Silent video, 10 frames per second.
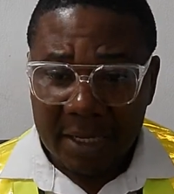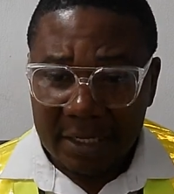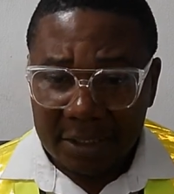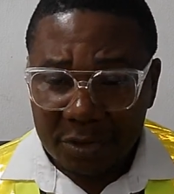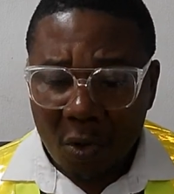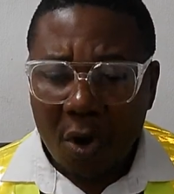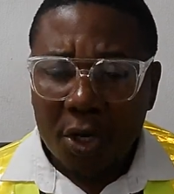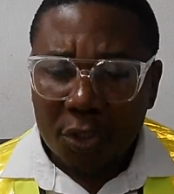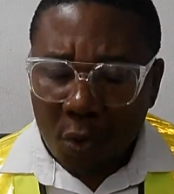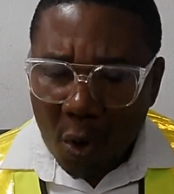
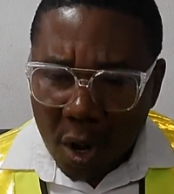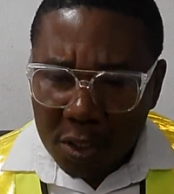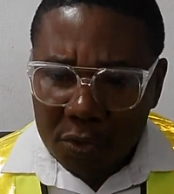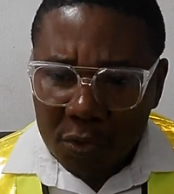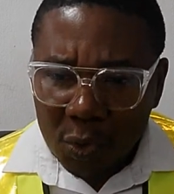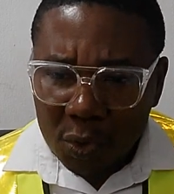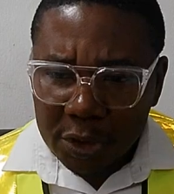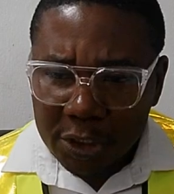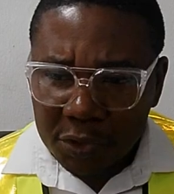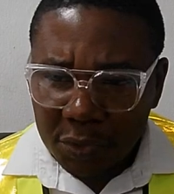You also
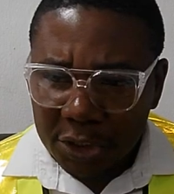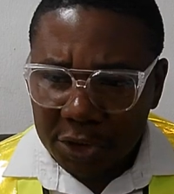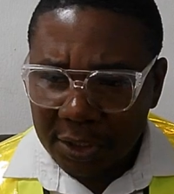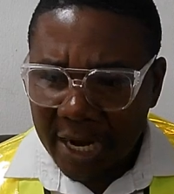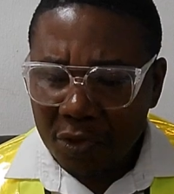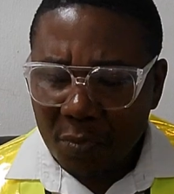need to ensure that you